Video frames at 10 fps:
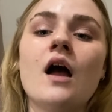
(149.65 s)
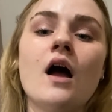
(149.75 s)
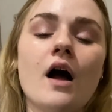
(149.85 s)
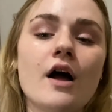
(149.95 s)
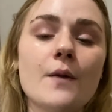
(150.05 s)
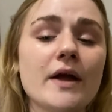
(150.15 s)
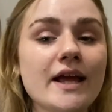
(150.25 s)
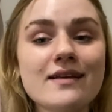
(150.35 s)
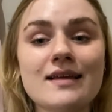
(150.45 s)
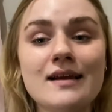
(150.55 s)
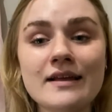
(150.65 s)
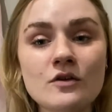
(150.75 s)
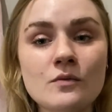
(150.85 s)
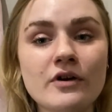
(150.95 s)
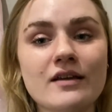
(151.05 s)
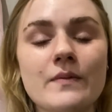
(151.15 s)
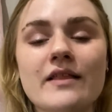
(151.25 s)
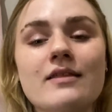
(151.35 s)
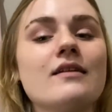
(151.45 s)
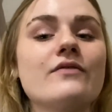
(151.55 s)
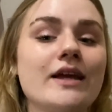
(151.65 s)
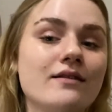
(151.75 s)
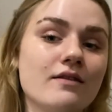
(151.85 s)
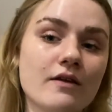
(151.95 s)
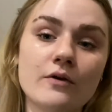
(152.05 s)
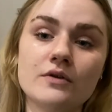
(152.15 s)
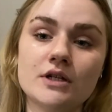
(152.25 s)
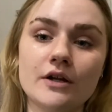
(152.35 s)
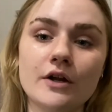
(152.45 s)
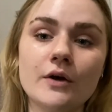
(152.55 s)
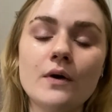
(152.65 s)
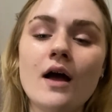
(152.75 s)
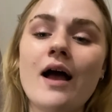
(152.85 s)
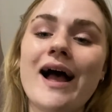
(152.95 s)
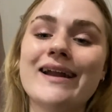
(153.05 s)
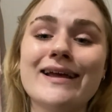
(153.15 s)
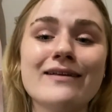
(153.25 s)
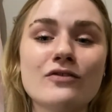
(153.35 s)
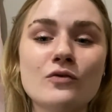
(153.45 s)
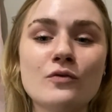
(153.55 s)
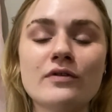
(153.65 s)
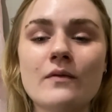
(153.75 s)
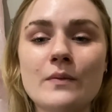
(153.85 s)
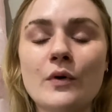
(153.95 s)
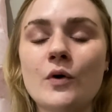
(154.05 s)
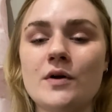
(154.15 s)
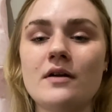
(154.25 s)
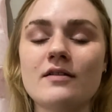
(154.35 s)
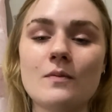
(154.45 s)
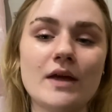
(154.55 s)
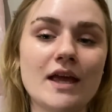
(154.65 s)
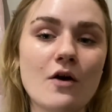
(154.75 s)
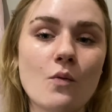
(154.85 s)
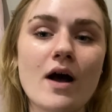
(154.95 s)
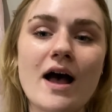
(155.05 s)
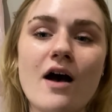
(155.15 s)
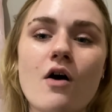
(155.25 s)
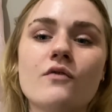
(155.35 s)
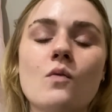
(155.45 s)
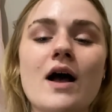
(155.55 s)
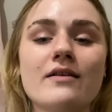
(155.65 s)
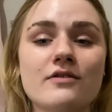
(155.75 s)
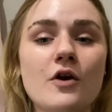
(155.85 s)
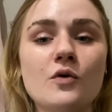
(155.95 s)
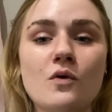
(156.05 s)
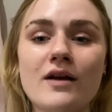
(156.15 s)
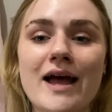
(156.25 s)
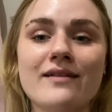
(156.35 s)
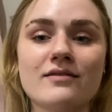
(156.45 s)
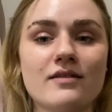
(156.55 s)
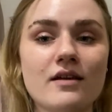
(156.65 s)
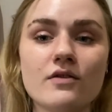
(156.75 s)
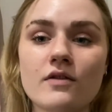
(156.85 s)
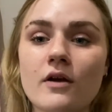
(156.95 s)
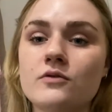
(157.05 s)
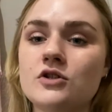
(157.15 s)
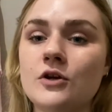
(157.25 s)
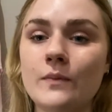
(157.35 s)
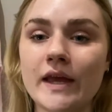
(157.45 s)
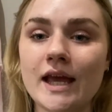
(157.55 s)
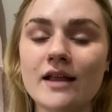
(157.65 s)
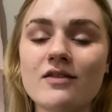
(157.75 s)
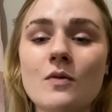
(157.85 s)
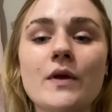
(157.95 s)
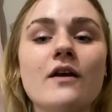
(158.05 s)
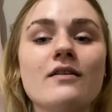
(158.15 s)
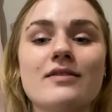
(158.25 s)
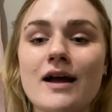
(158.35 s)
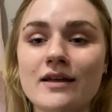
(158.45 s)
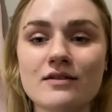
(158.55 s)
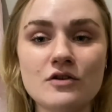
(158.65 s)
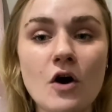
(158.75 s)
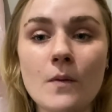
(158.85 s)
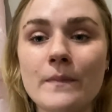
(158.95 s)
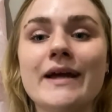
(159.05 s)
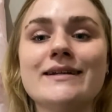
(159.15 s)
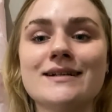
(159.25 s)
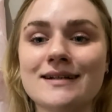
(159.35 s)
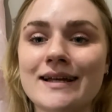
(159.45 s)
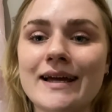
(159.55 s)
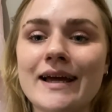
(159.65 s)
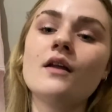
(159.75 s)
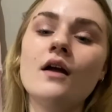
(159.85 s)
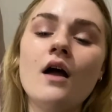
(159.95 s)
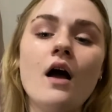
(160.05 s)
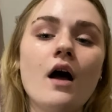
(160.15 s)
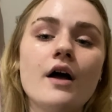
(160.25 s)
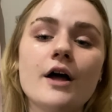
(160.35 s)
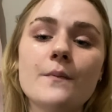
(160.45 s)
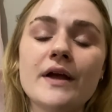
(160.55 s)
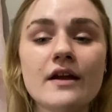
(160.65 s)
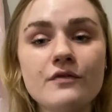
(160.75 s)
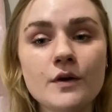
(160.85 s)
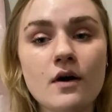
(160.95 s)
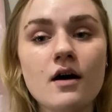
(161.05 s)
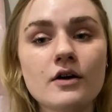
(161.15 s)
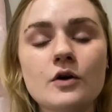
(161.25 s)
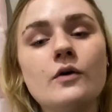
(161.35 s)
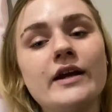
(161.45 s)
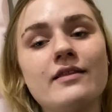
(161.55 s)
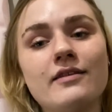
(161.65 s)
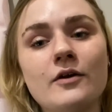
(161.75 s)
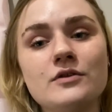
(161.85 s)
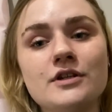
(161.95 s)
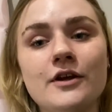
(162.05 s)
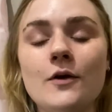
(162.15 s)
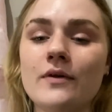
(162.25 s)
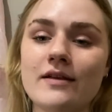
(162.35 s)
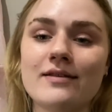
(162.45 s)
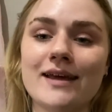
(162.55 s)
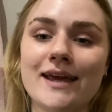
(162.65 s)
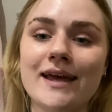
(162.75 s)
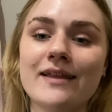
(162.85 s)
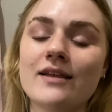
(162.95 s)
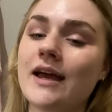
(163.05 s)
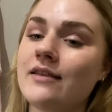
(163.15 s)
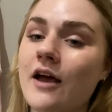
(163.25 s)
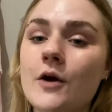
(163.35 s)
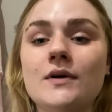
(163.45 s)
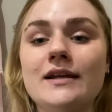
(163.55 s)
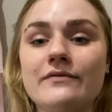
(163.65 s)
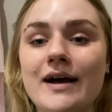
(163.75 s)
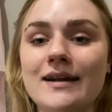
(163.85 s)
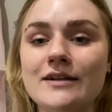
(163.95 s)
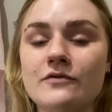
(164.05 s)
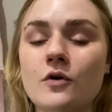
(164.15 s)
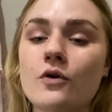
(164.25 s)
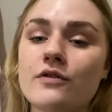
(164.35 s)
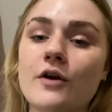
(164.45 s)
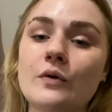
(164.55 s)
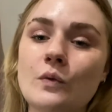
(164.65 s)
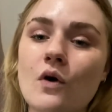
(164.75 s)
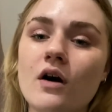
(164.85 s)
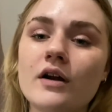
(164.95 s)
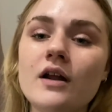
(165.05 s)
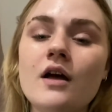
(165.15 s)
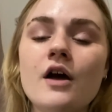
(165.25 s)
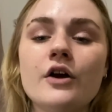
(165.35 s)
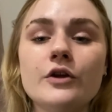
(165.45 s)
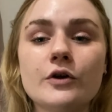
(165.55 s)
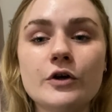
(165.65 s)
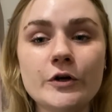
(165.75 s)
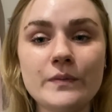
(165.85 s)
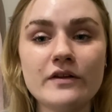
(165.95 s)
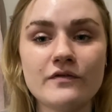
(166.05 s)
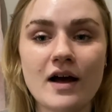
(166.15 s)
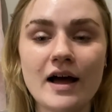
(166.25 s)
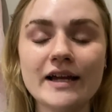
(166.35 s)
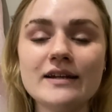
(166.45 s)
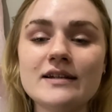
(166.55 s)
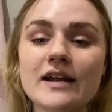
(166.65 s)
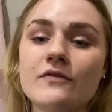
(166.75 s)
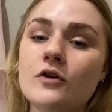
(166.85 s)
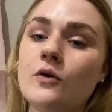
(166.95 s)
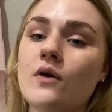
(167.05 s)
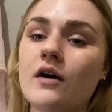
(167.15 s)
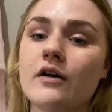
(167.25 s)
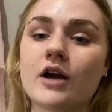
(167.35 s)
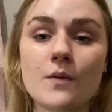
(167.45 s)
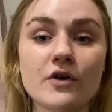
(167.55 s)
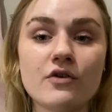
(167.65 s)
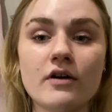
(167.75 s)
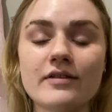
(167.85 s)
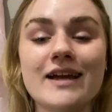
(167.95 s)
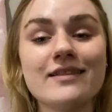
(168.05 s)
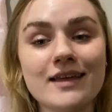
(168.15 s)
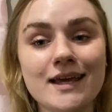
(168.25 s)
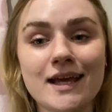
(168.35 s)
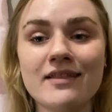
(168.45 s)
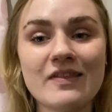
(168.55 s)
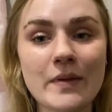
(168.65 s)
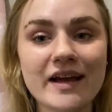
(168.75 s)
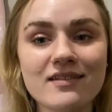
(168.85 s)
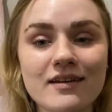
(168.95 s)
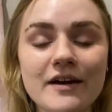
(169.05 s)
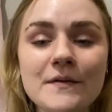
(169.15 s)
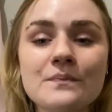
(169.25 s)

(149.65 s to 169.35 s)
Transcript: It is a little more expensive in Zone 2, and it is also important to be aware of where Zone 1 ends and Zone 2 begins, because that is not made clear. If you are caught in Zone 2 with a ticket that is only valid for Zone 1, you could be fined if you come across a ticket inspector.